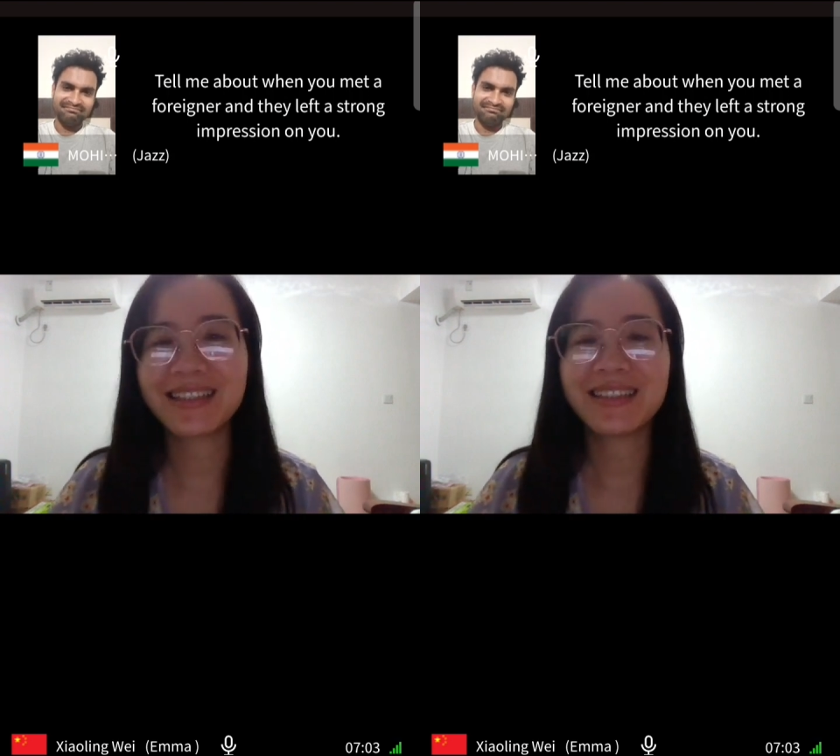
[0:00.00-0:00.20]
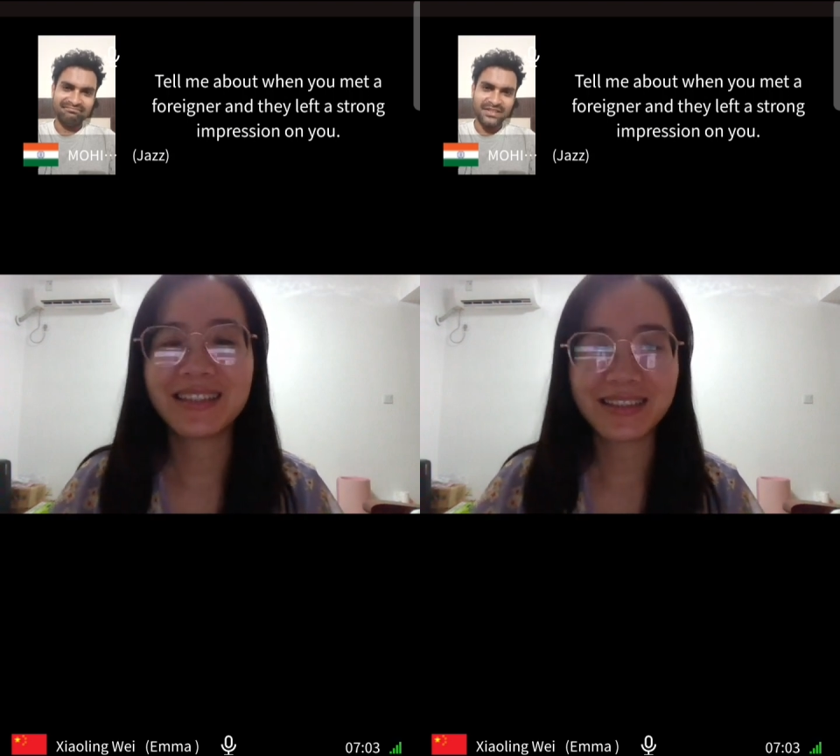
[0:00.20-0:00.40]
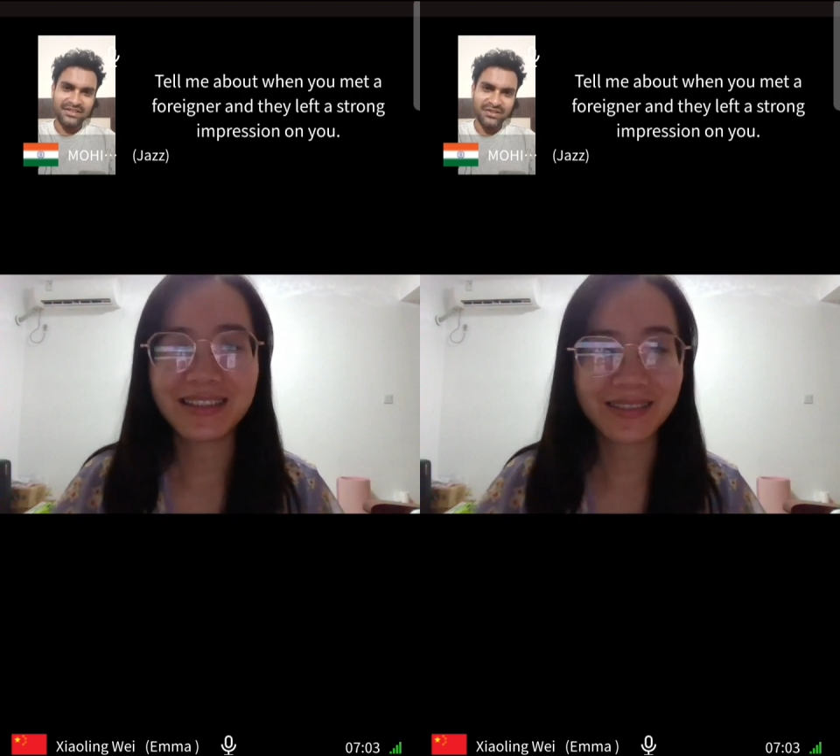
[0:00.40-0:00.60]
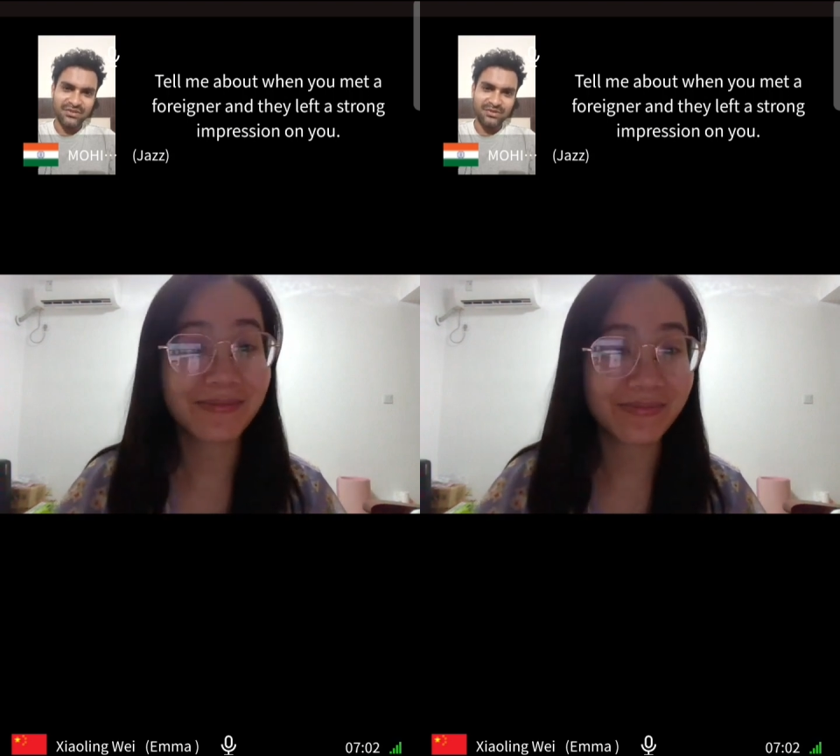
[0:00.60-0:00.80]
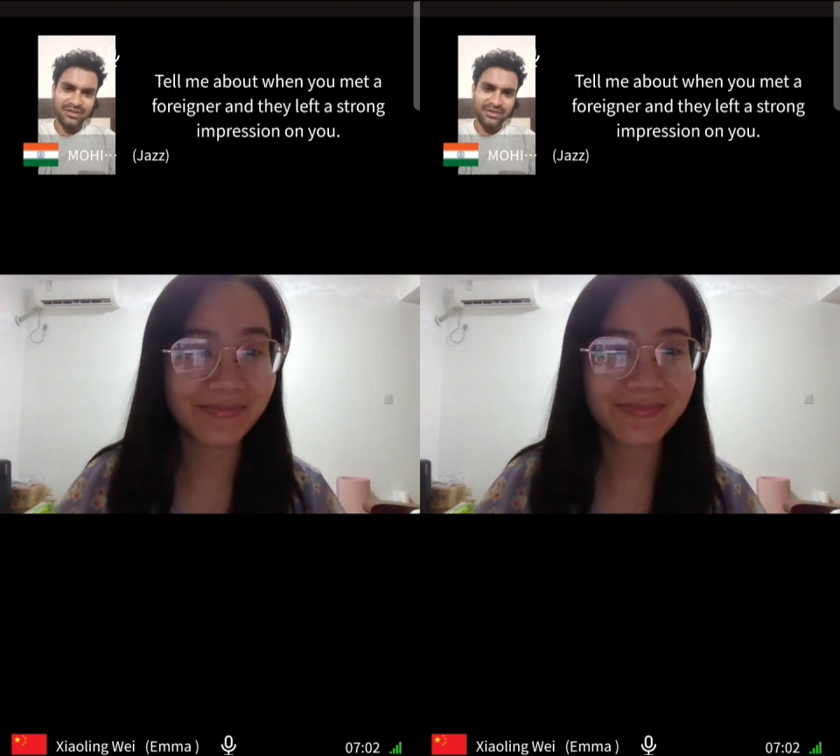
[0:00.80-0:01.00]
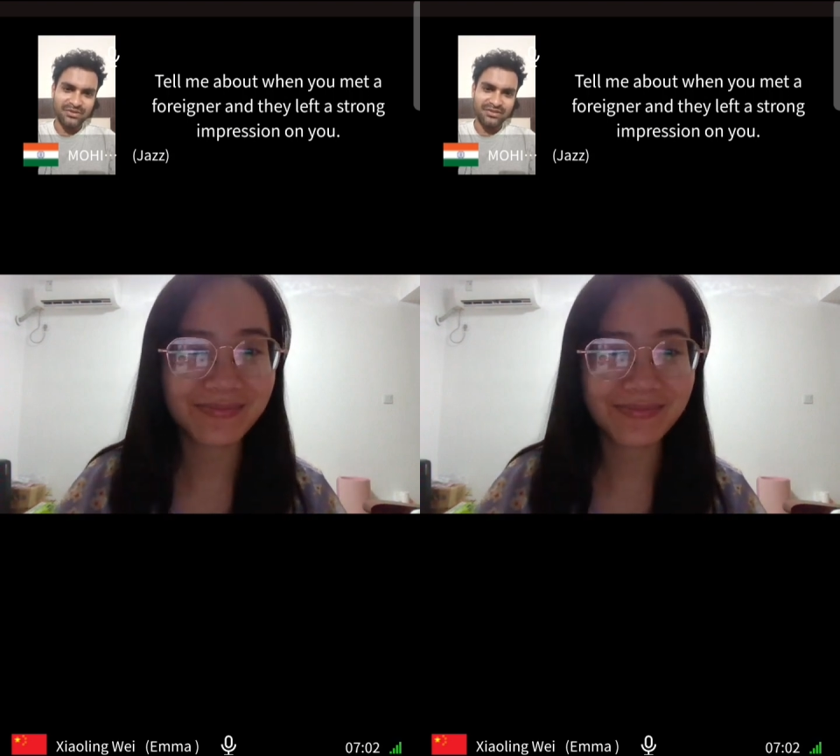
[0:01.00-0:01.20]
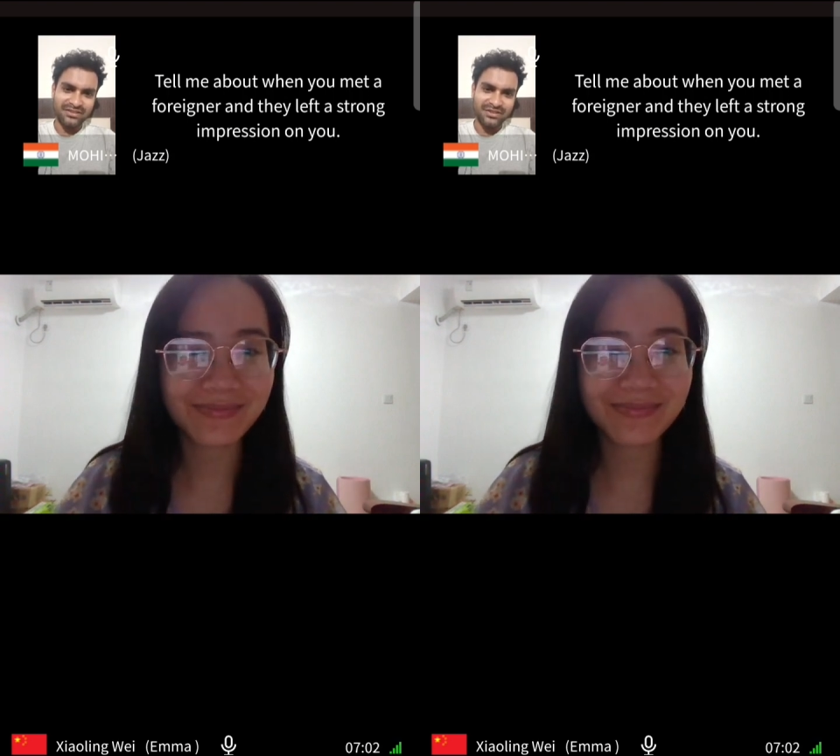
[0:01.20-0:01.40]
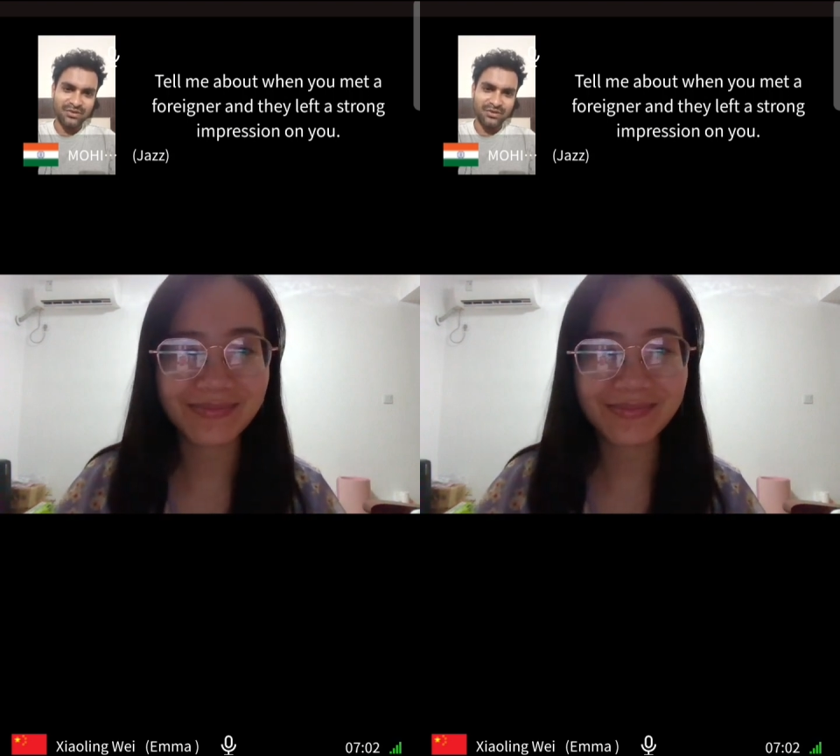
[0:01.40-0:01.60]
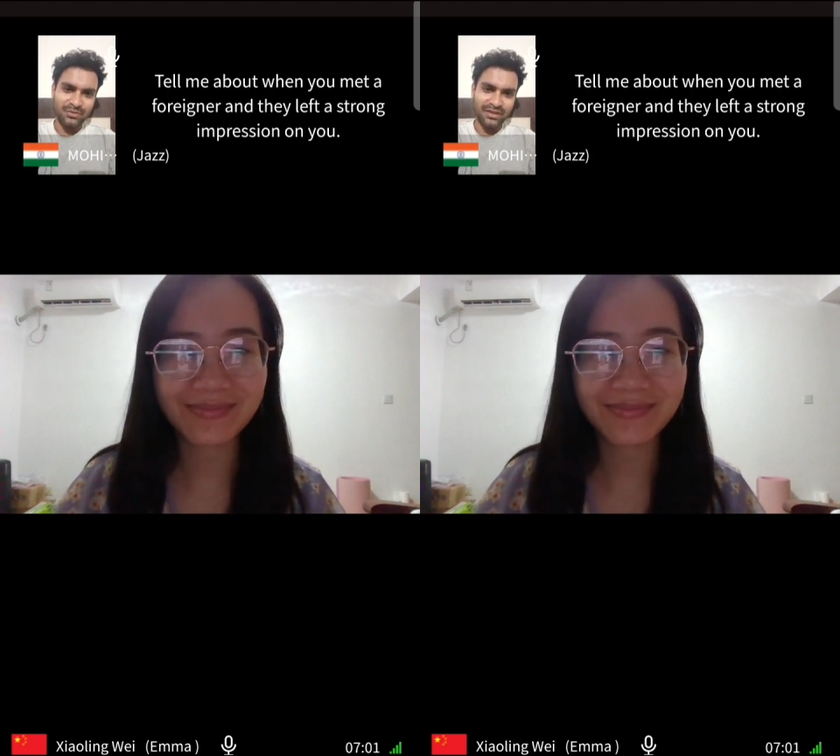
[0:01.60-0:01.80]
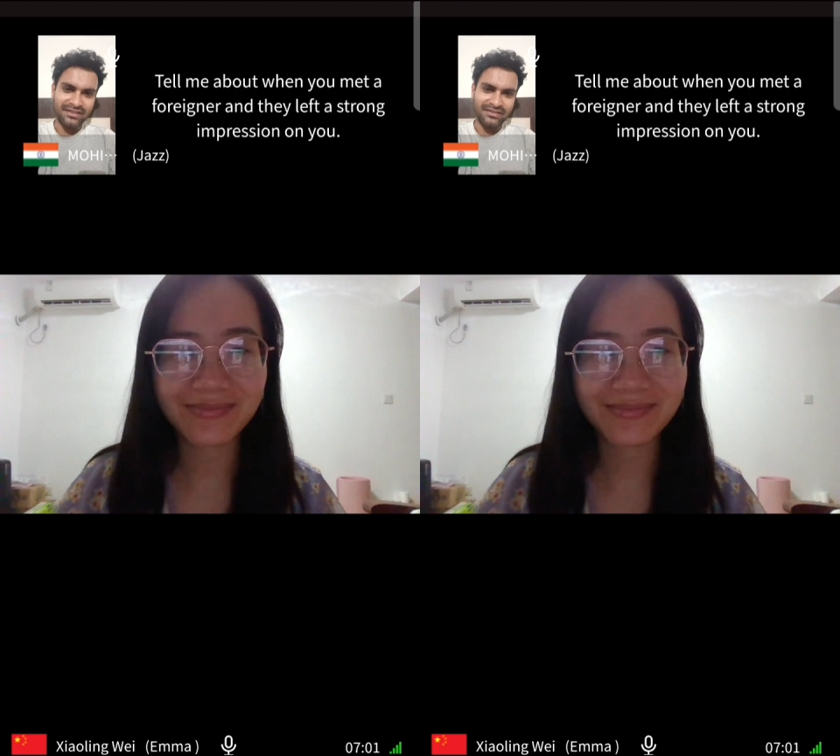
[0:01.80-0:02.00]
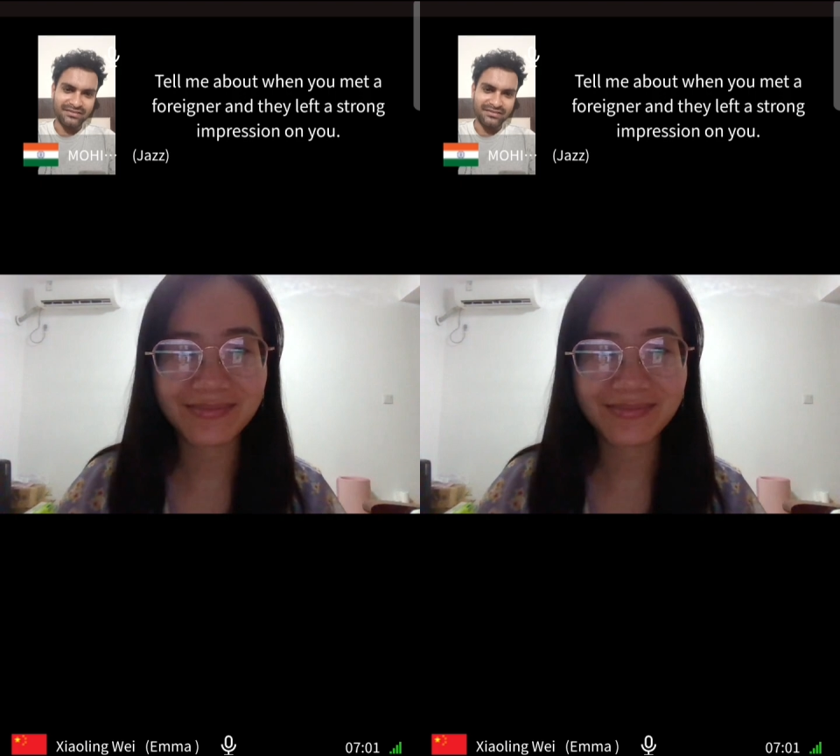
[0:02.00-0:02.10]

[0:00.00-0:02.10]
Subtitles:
It's going good. It's going well.